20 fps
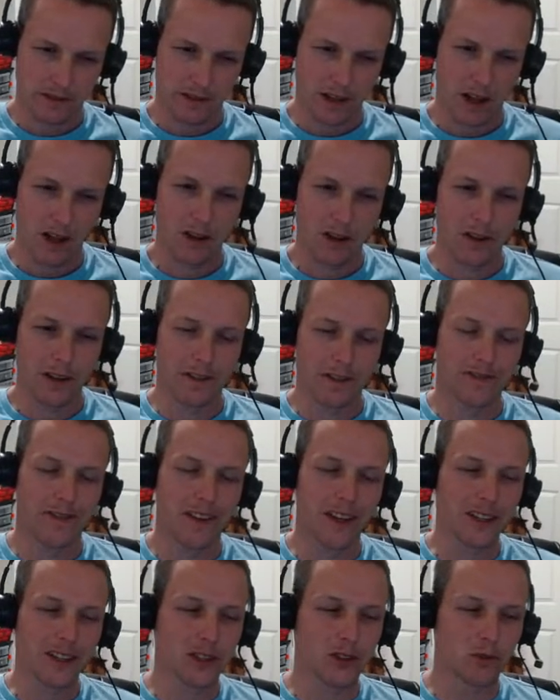Oh, look,
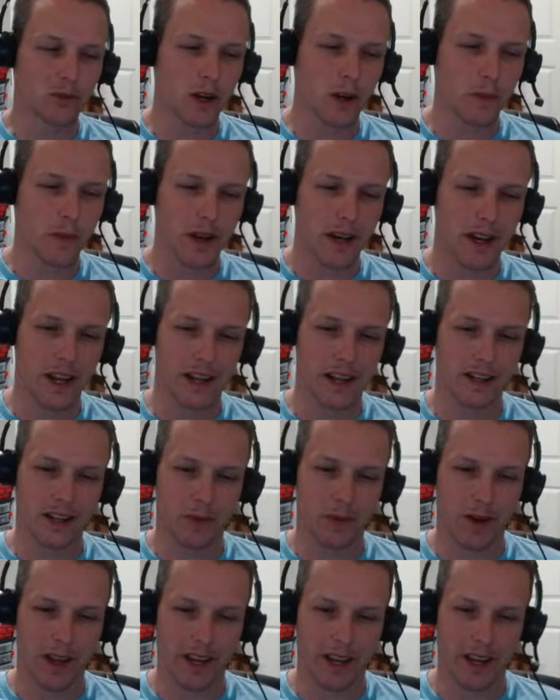Victor's rubbing it in,
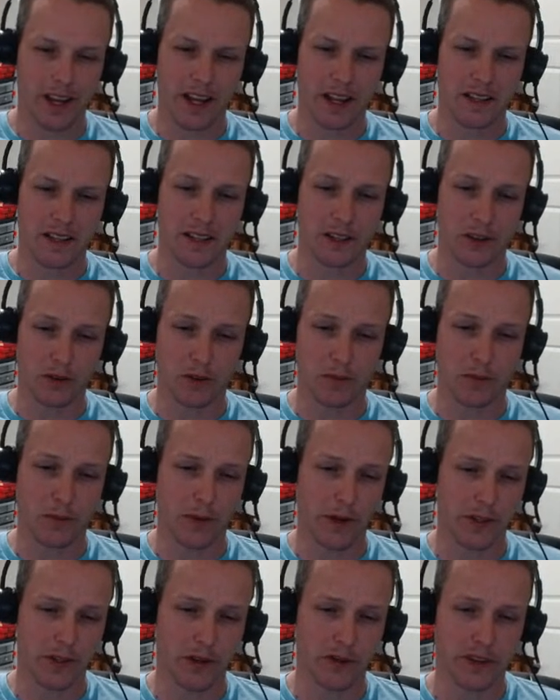talking about he got to see the Griffin
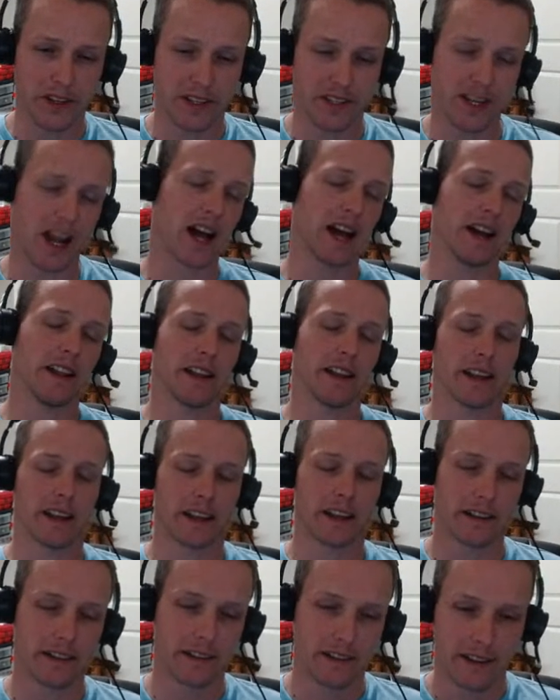when he's over in
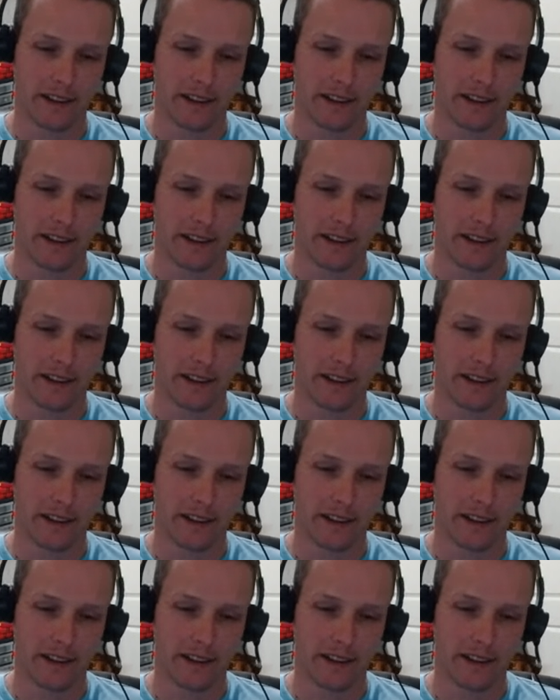Thailand.